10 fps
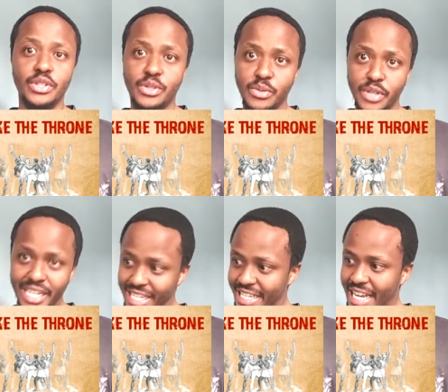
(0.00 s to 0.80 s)
to
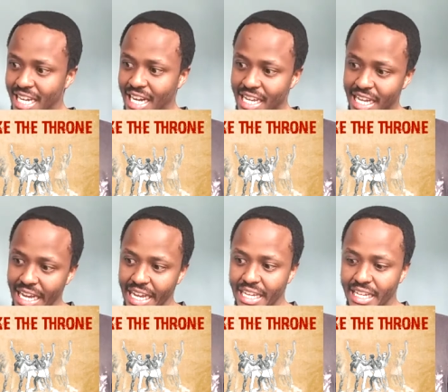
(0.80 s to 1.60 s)
indicate like
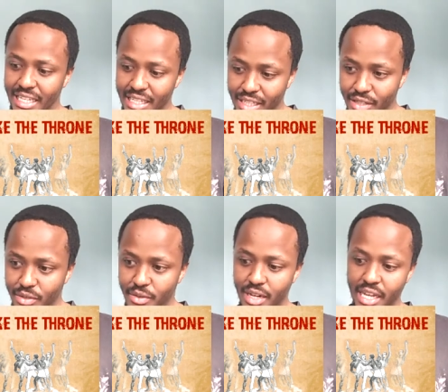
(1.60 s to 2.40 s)
a you
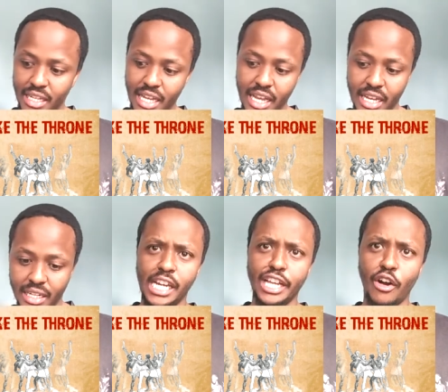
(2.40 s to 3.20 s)
know like a
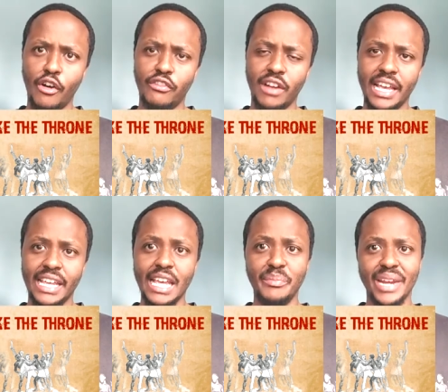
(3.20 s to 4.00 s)
feeling of
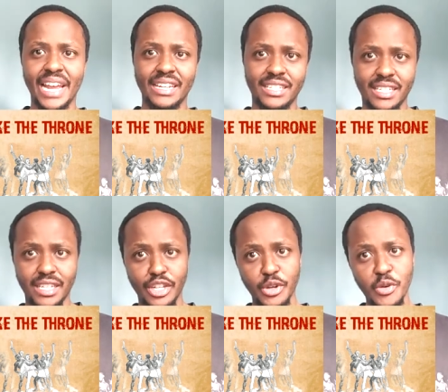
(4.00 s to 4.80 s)
like
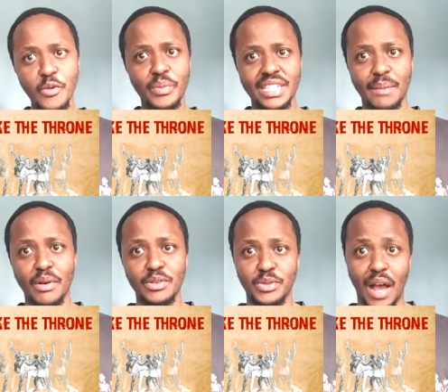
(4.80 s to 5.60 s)
imminent doom is
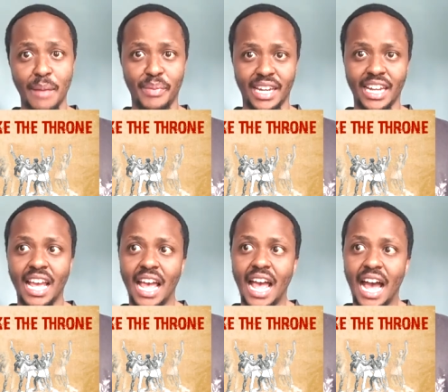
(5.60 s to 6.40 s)
about to happen
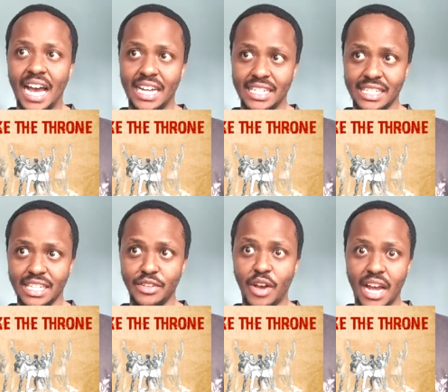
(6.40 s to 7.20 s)
as
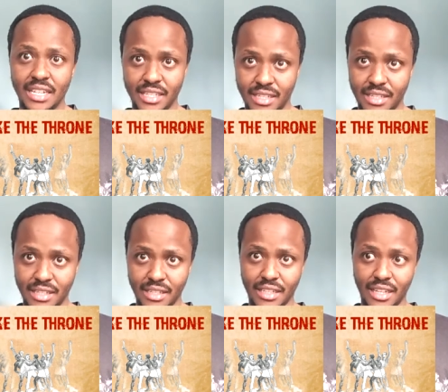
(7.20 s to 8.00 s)
you know
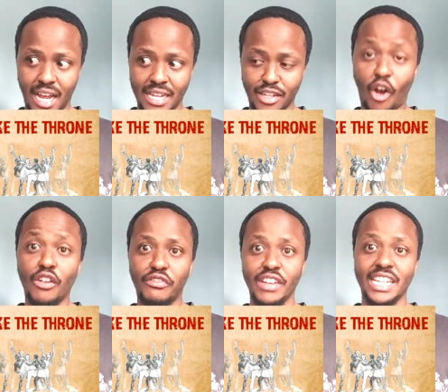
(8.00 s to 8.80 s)
as as
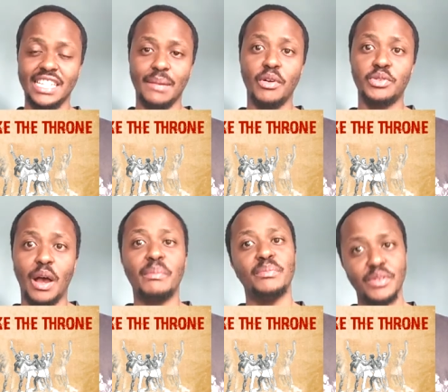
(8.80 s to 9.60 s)
conflict is about to
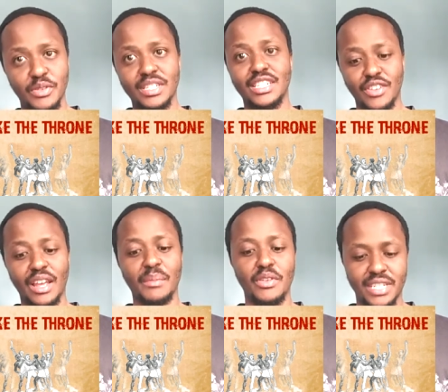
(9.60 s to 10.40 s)
happen because it's
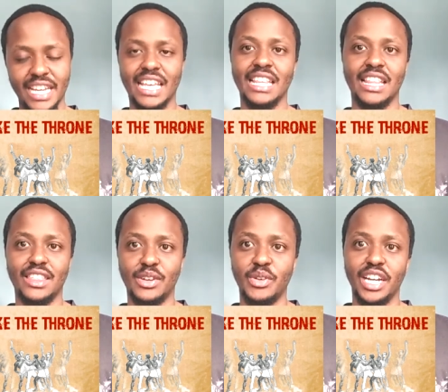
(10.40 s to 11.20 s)
talking about taking the
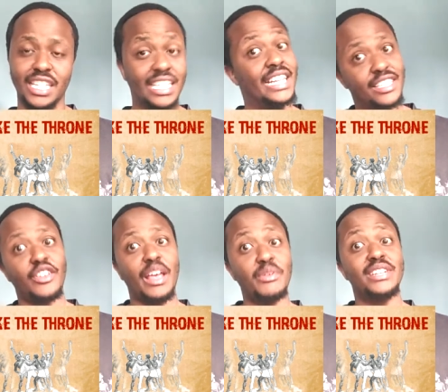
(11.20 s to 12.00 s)
throne and it's
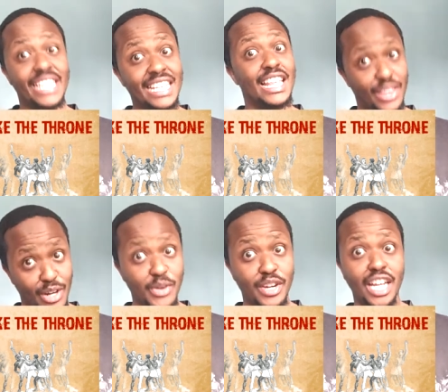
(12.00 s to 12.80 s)
talking about taking the
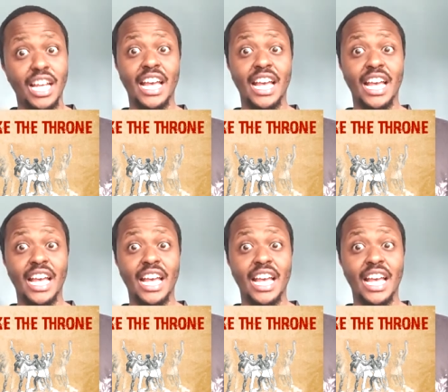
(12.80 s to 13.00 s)
throne